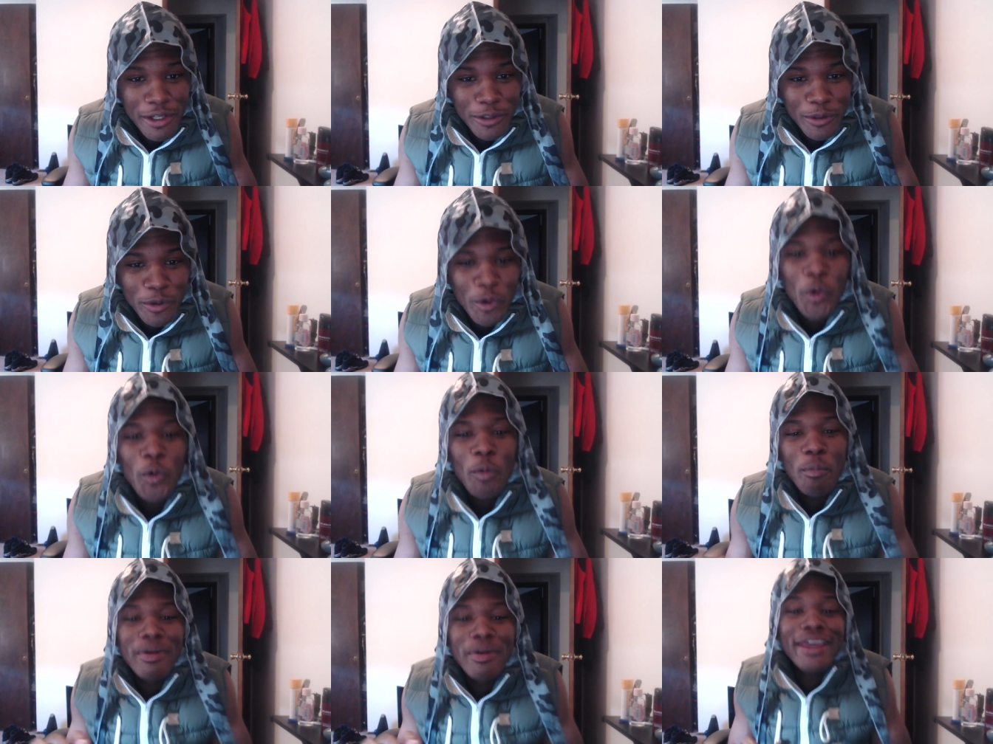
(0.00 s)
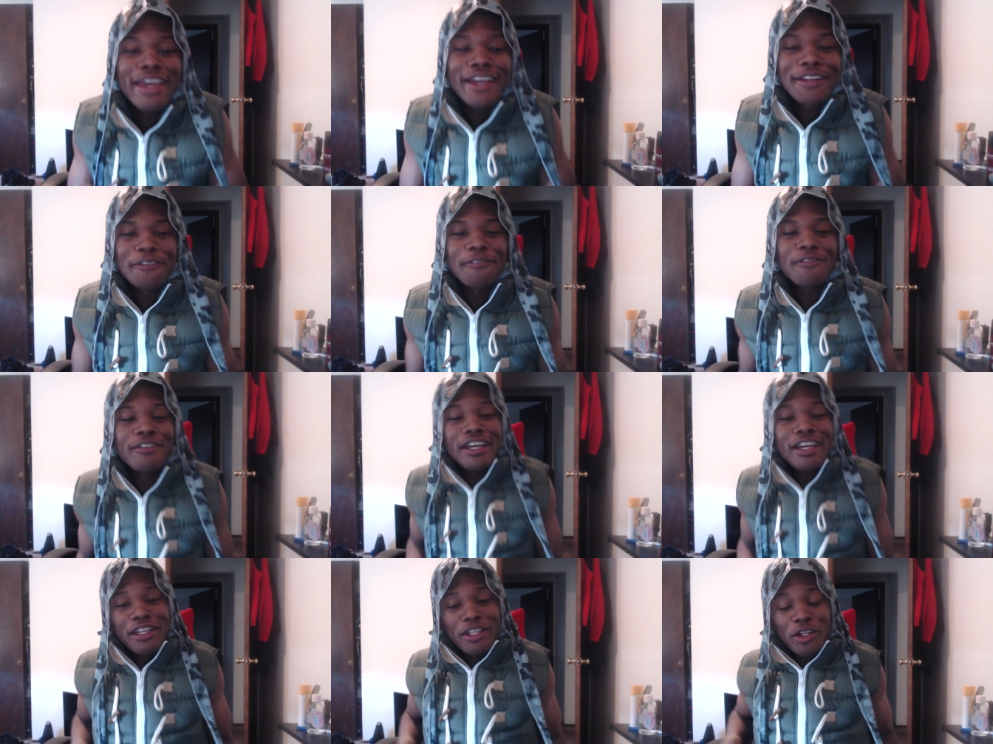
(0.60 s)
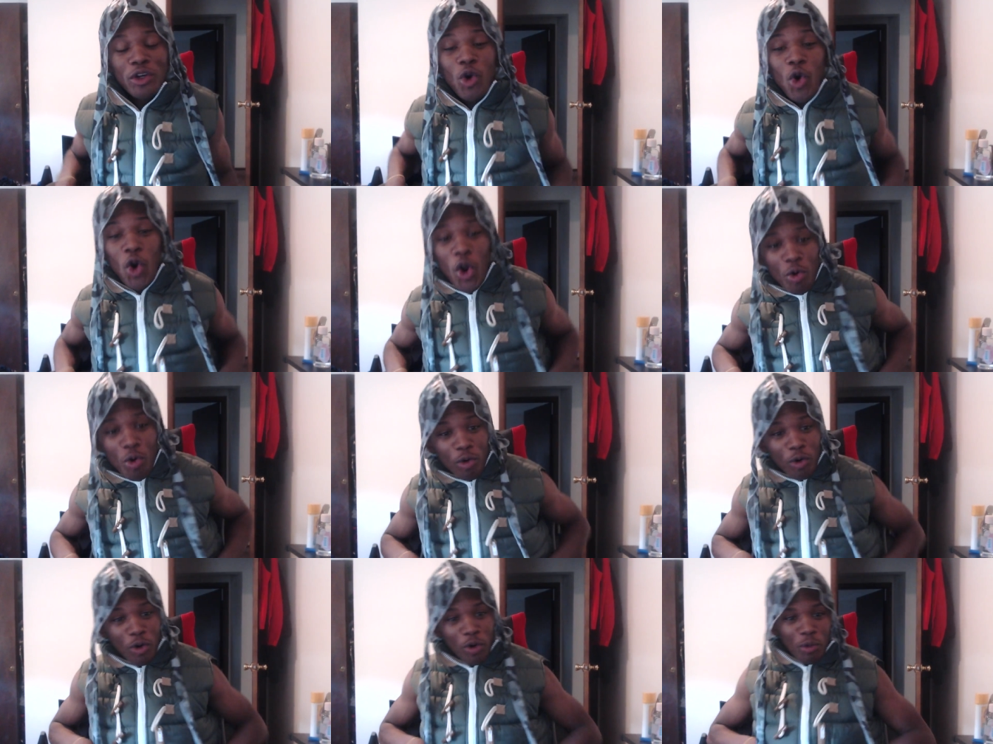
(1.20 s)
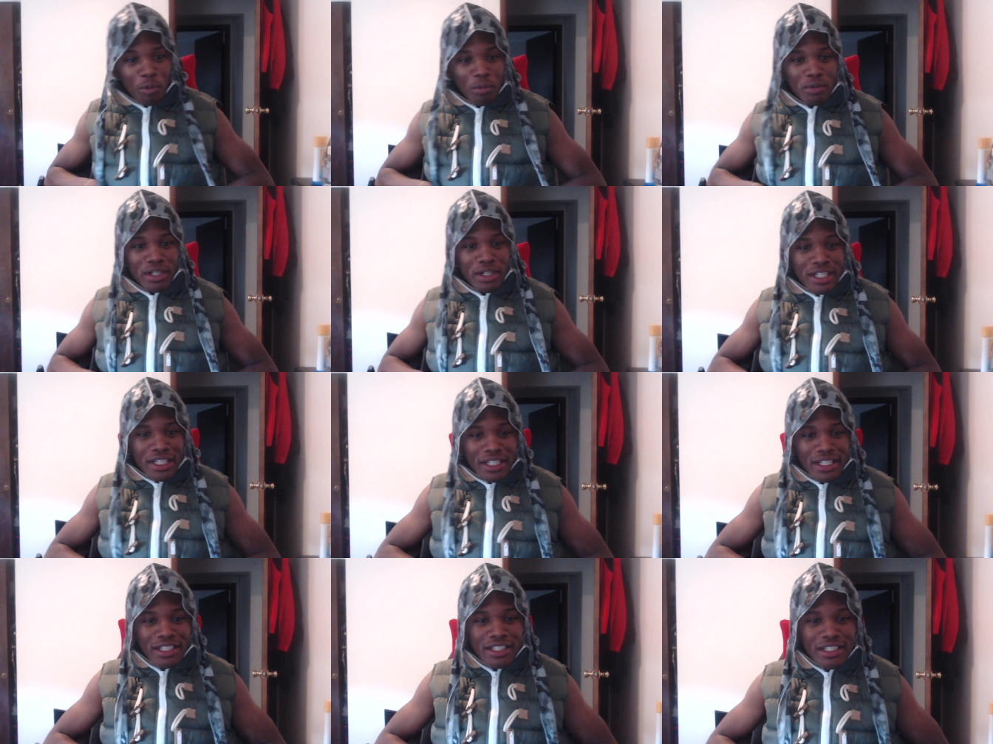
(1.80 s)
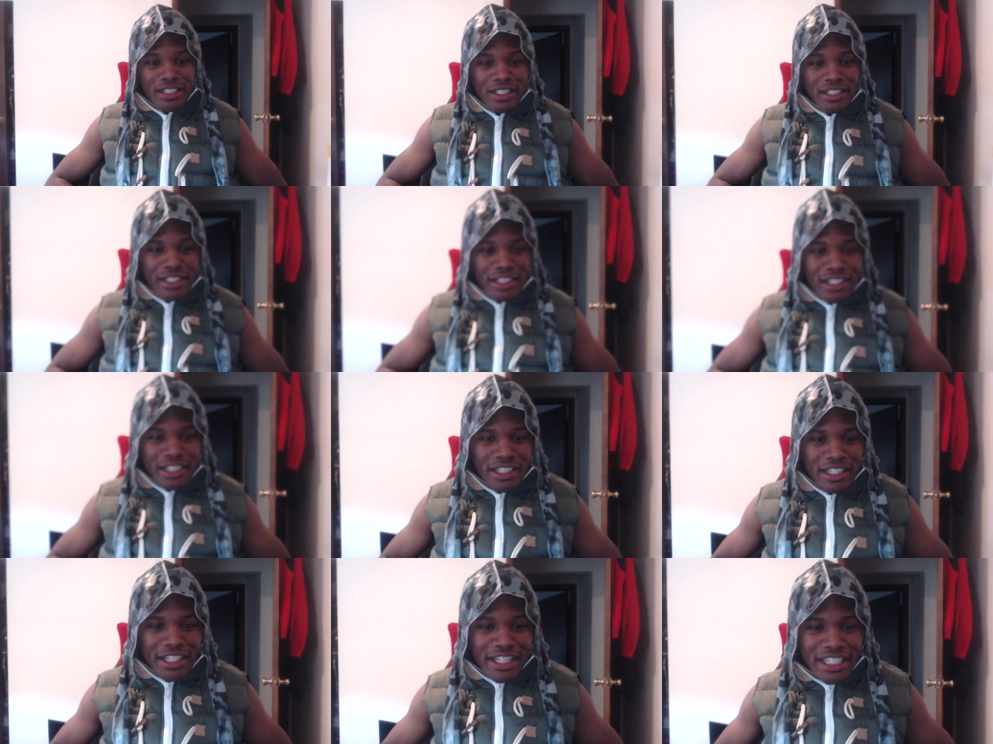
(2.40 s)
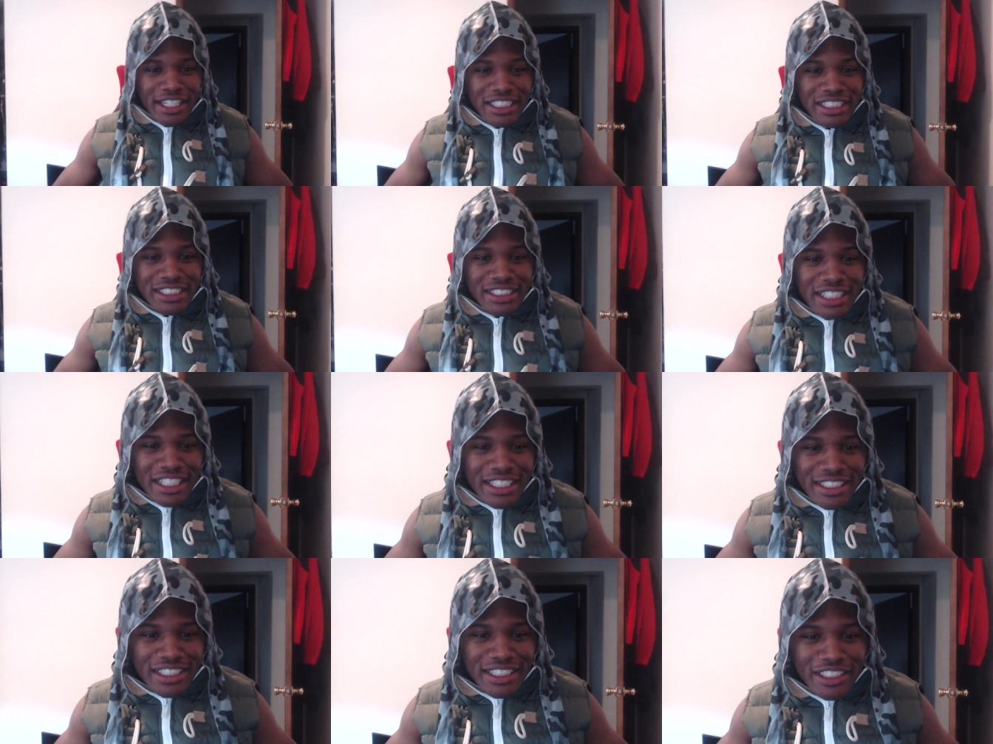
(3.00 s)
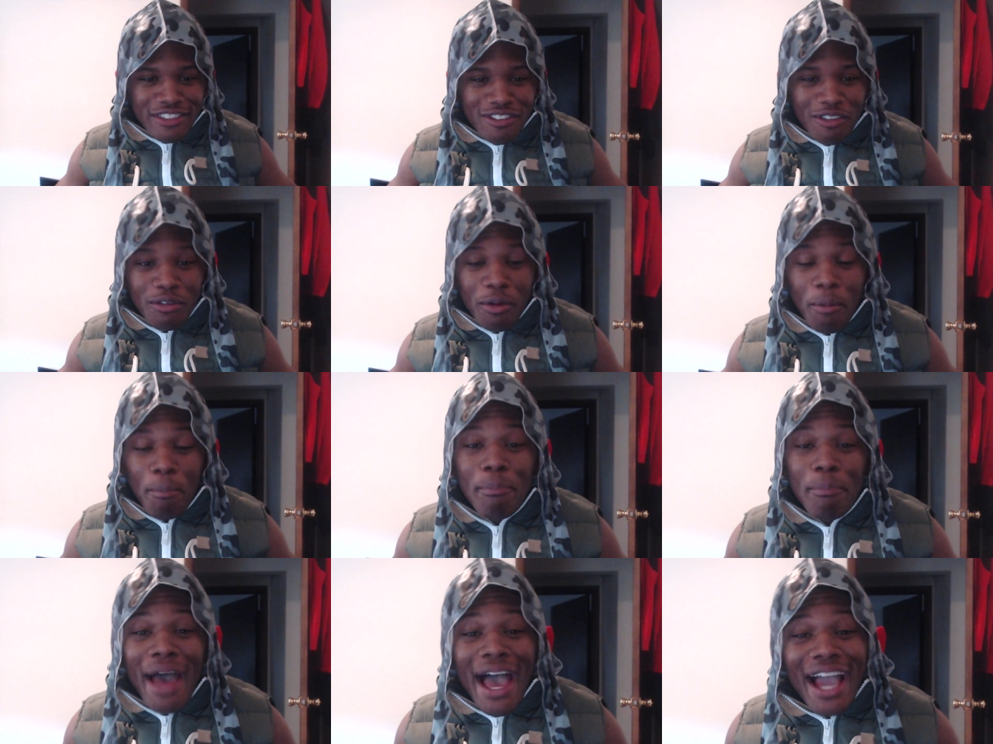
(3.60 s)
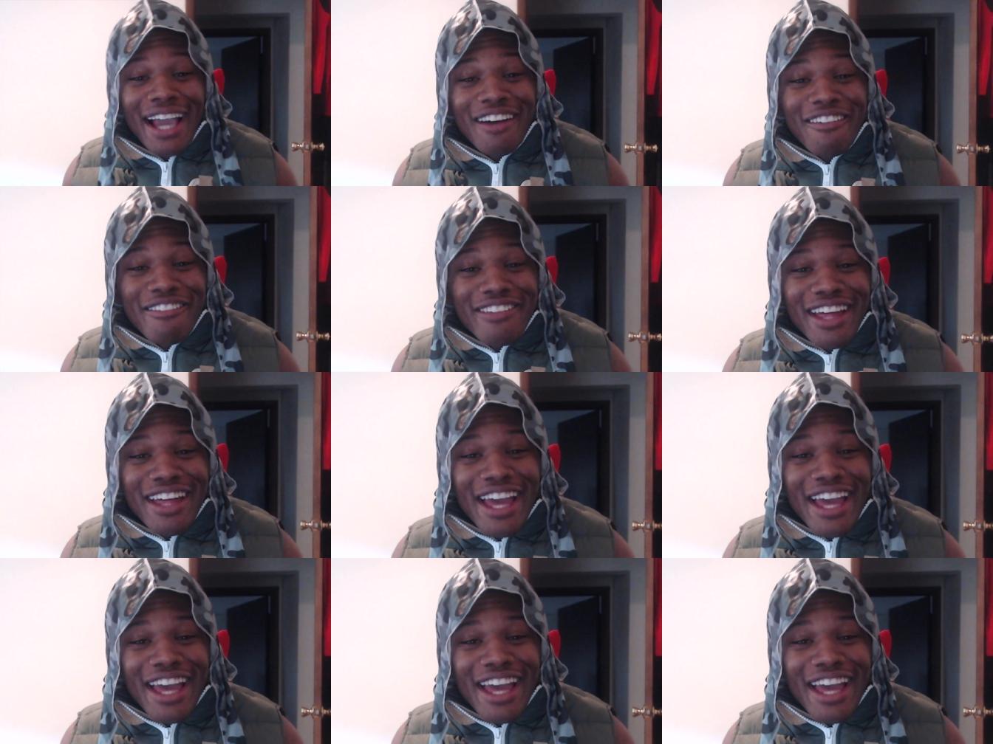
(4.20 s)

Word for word: too big to fit in the courtroom. He is sentenced from the back of the